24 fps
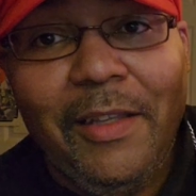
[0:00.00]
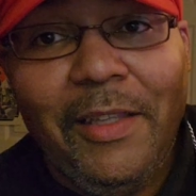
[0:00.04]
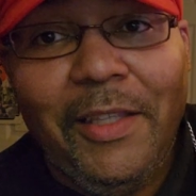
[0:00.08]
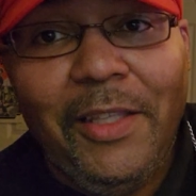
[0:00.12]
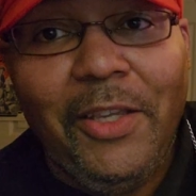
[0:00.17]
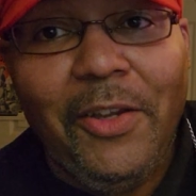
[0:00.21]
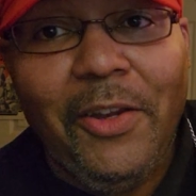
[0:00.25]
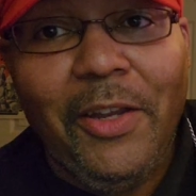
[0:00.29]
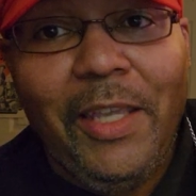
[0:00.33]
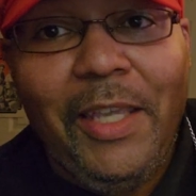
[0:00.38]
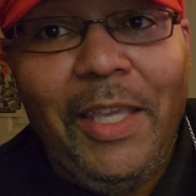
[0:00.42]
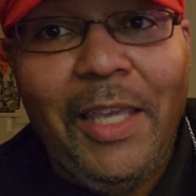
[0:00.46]

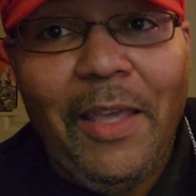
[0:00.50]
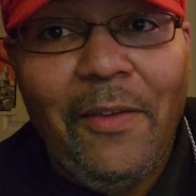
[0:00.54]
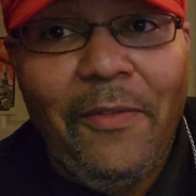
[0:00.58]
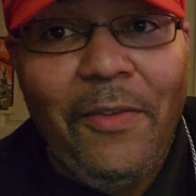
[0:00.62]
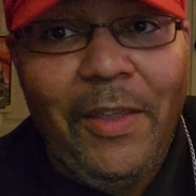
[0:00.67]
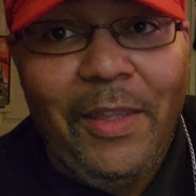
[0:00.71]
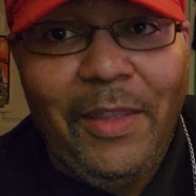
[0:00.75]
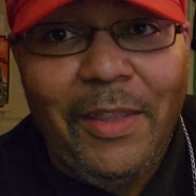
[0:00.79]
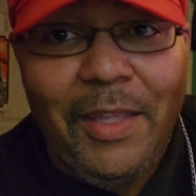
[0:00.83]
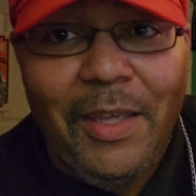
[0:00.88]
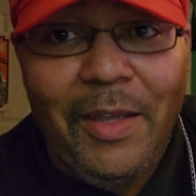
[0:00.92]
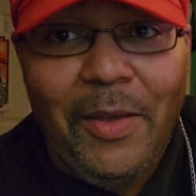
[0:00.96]
you're
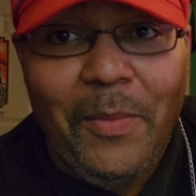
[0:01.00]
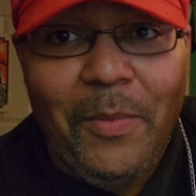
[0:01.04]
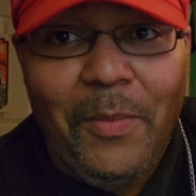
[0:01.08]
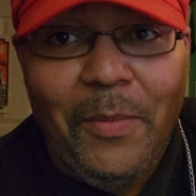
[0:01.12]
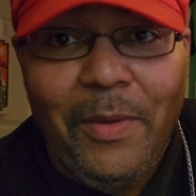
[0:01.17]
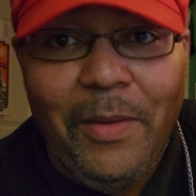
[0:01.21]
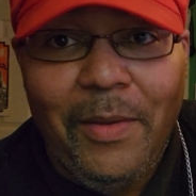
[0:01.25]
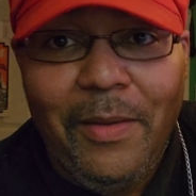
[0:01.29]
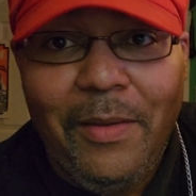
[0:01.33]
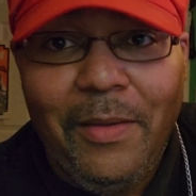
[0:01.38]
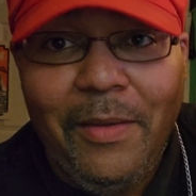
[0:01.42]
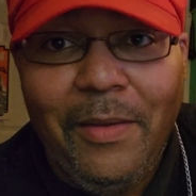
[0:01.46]
giving
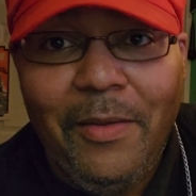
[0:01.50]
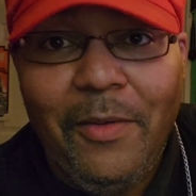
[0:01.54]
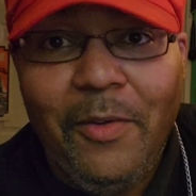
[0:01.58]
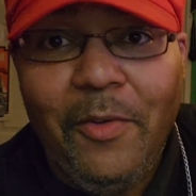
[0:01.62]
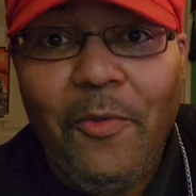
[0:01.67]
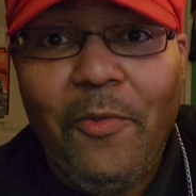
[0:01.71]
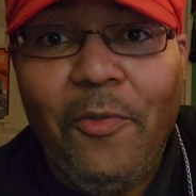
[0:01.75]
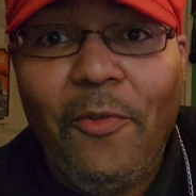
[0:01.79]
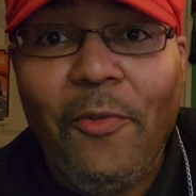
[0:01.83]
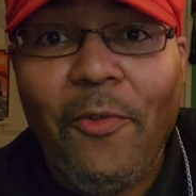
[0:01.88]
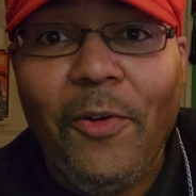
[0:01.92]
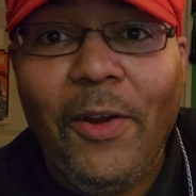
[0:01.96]
them
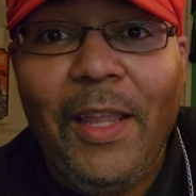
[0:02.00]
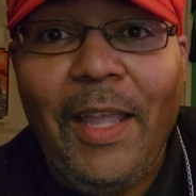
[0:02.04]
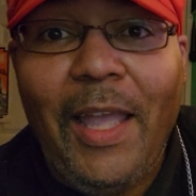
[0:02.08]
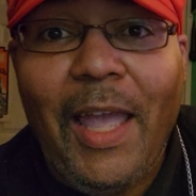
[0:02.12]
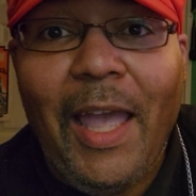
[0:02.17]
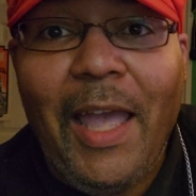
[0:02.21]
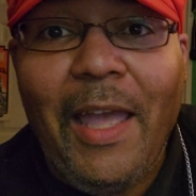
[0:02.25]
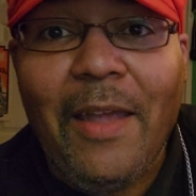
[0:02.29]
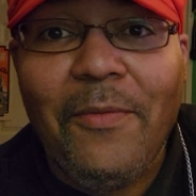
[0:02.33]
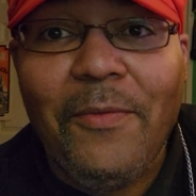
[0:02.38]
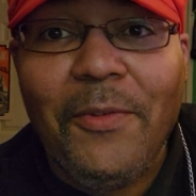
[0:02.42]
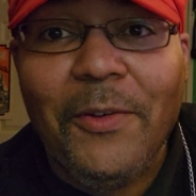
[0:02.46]
free
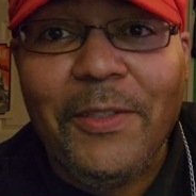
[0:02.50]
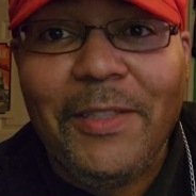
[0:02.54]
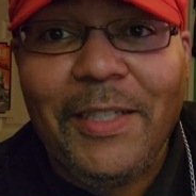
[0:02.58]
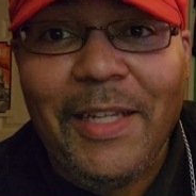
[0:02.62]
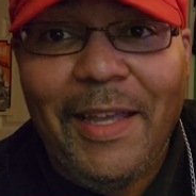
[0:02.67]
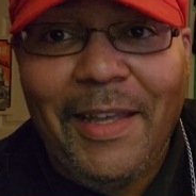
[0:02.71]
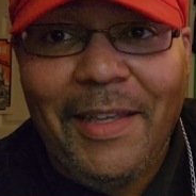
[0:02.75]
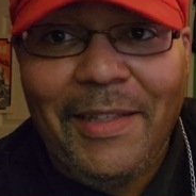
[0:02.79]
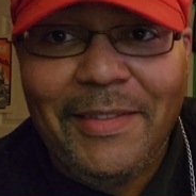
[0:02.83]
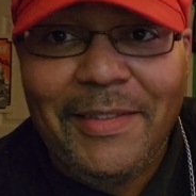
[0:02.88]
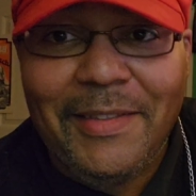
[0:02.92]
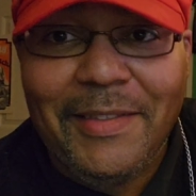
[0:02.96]

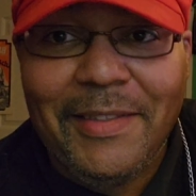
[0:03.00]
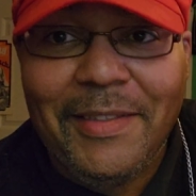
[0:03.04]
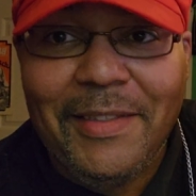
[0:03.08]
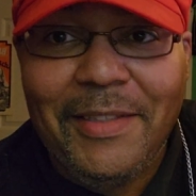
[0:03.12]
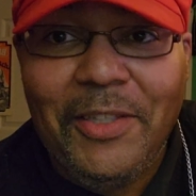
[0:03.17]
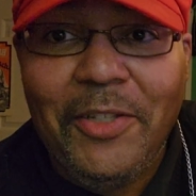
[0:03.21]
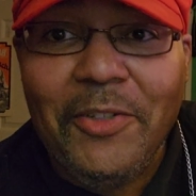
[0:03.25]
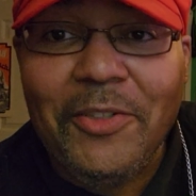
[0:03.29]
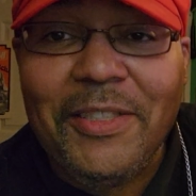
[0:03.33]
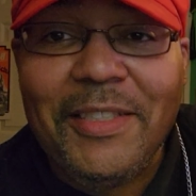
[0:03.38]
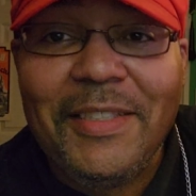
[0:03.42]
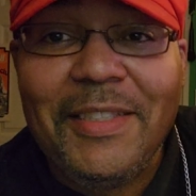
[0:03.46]
advertising.
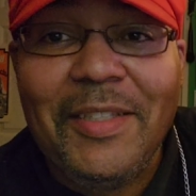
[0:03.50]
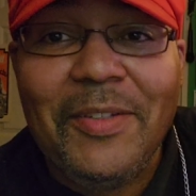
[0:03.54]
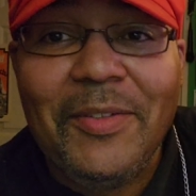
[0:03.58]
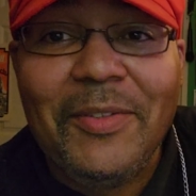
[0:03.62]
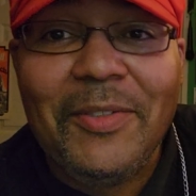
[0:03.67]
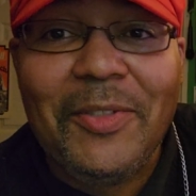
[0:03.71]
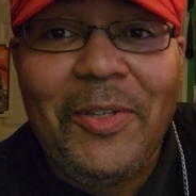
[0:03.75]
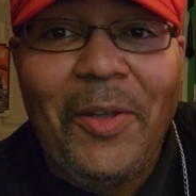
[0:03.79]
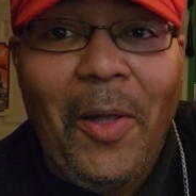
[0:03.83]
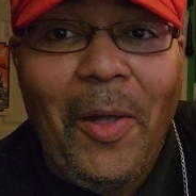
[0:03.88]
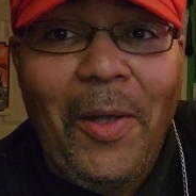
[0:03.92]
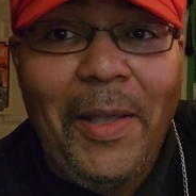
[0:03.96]
You're still
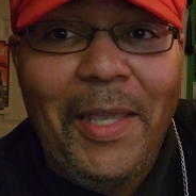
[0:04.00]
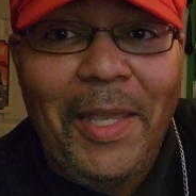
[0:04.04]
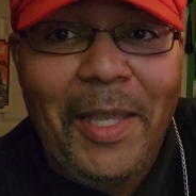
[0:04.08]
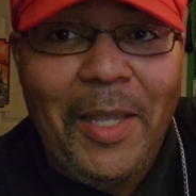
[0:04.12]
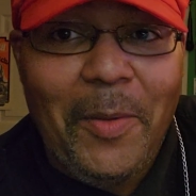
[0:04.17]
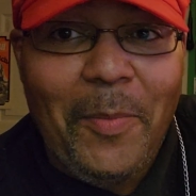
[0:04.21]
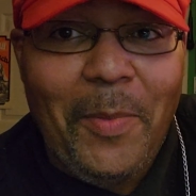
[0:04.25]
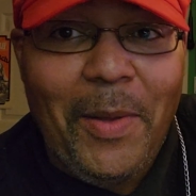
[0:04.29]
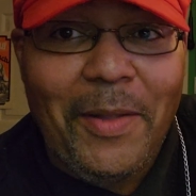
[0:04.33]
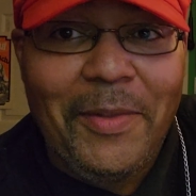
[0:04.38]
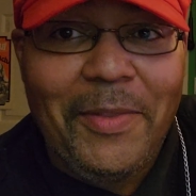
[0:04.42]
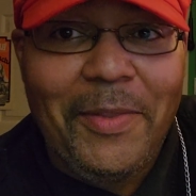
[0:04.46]
talking
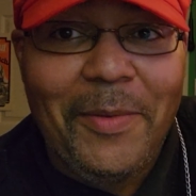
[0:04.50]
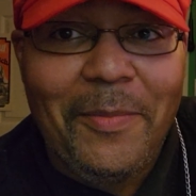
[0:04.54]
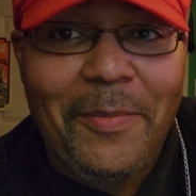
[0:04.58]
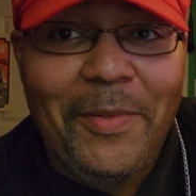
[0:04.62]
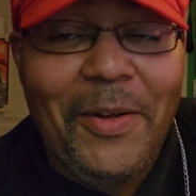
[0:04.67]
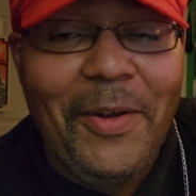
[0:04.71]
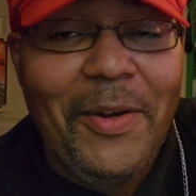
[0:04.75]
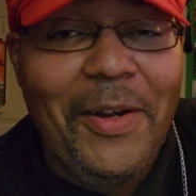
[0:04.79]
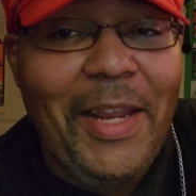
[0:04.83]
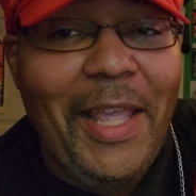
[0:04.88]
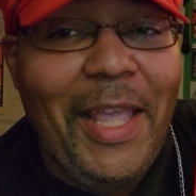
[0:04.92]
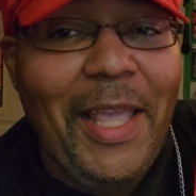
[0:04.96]
about them.
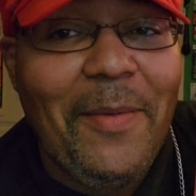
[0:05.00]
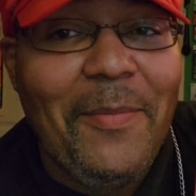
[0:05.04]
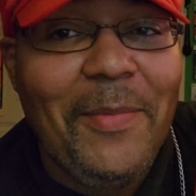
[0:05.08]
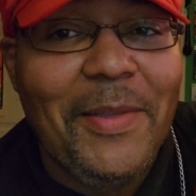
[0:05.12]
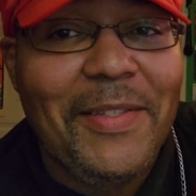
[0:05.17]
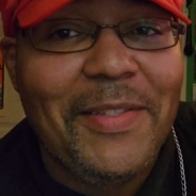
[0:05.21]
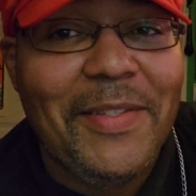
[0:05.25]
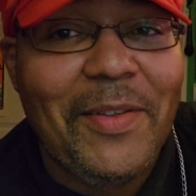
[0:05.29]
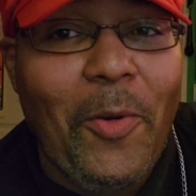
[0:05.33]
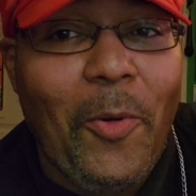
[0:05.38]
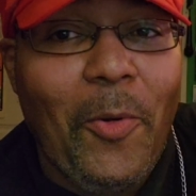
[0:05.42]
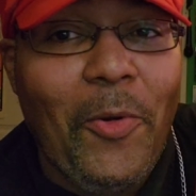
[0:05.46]
Their name
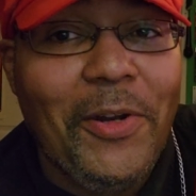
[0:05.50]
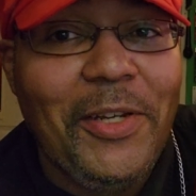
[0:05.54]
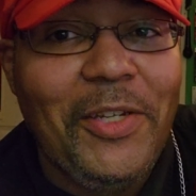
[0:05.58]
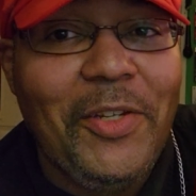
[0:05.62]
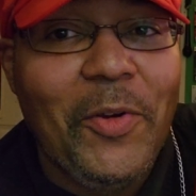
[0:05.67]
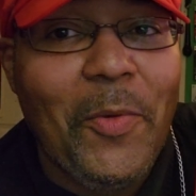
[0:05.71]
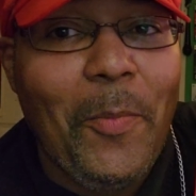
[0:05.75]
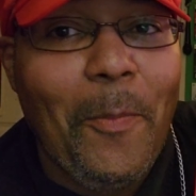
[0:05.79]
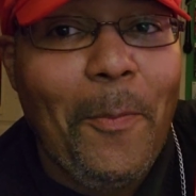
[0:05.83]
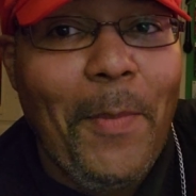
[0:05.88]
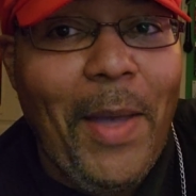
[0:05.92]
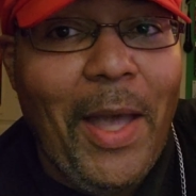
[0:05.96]
is on
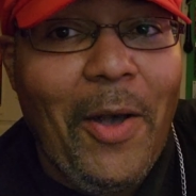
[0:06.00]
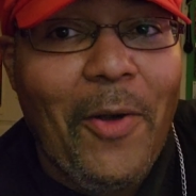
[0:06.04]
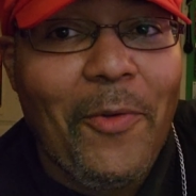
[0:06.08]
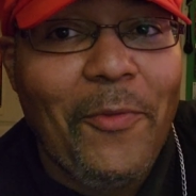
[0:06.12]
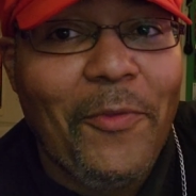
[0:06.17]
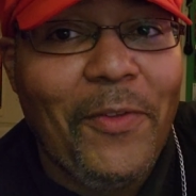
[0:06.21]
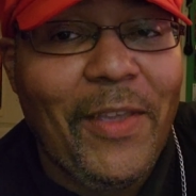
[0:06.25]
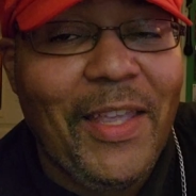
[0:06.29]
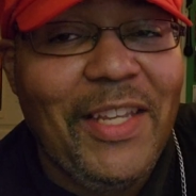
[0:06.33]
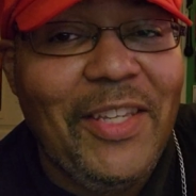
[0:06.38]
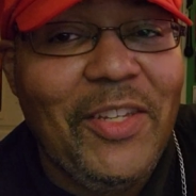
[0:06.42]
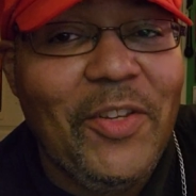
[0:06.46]
your
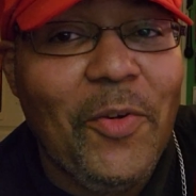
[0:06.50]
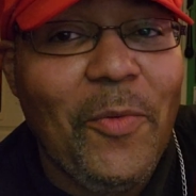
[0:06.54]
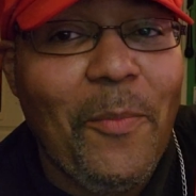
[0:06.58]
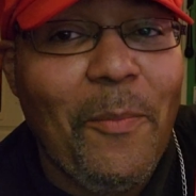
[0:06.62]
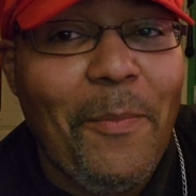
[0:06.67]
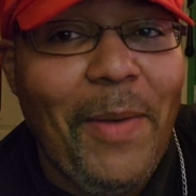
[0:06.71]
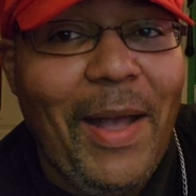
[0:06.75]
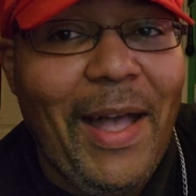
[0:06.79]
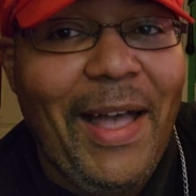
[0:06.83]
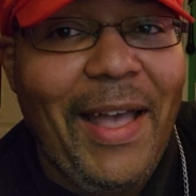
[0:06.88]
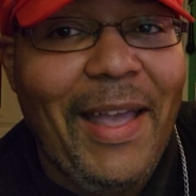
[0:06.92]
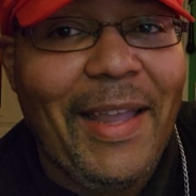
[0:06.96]
mouth, in your
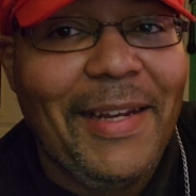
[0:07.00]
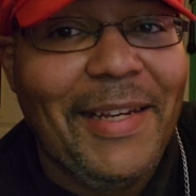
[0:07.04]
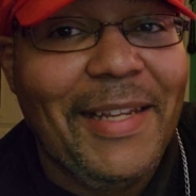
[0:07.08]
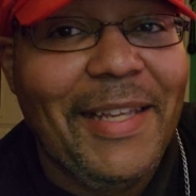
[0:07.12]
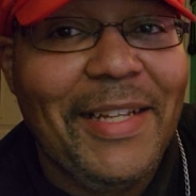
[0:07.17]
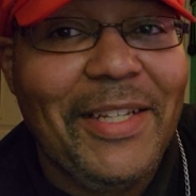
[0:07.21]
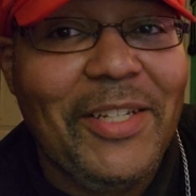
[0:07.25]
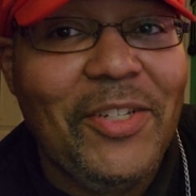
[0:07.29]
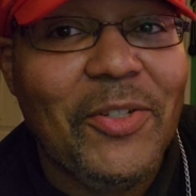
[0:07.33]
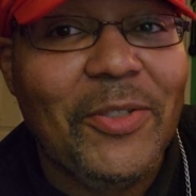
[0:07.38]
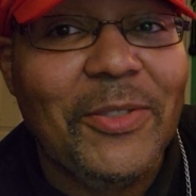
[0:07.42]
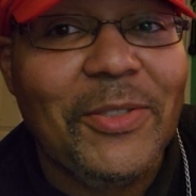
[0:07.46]
mind,
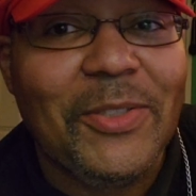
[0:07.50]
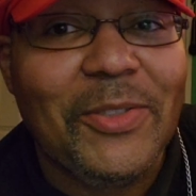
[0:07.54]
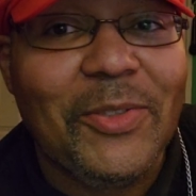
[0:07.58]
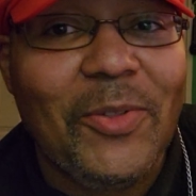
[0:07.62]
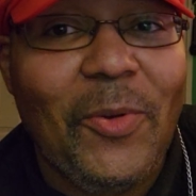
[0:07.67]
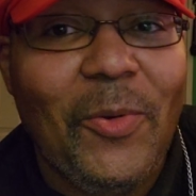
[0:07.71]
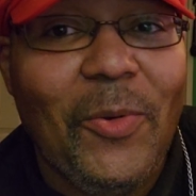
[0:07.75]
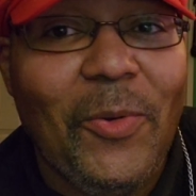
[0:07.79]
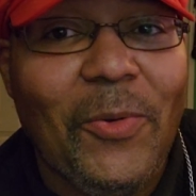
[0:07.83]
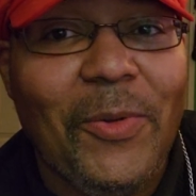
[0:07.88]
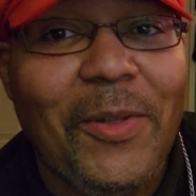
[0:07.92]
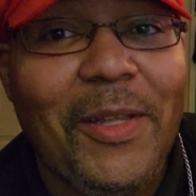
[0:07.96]
in your
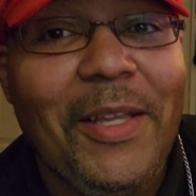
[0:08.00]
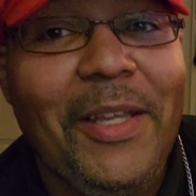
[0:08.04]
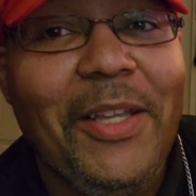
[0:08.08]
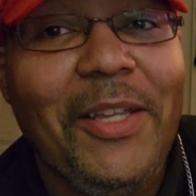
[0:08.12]
soul.